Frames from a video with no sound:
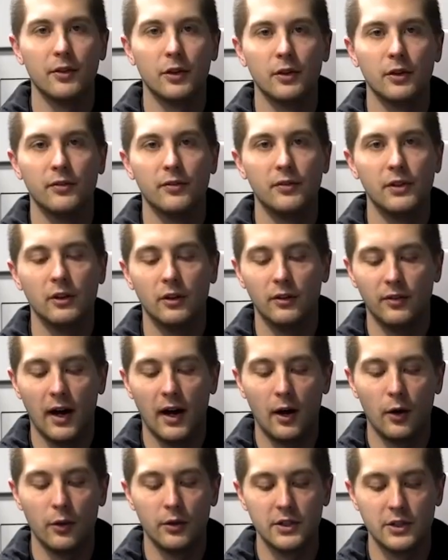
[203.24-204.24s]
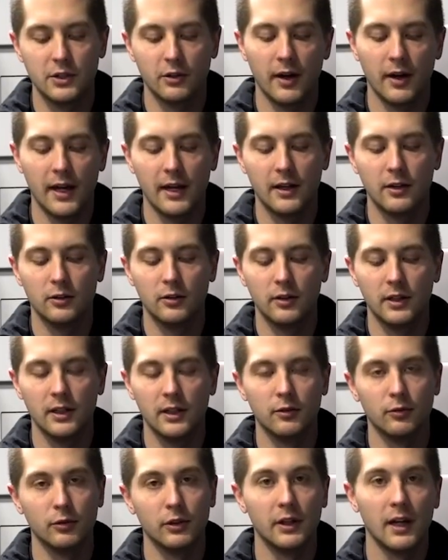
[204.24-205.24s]
a good feel of how this will handle
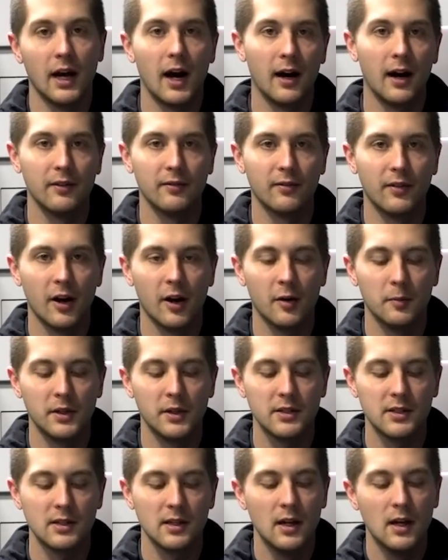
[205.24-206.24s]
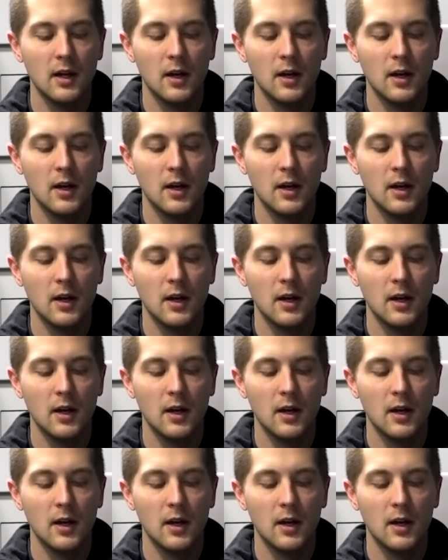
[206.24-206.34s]
in really hot environments,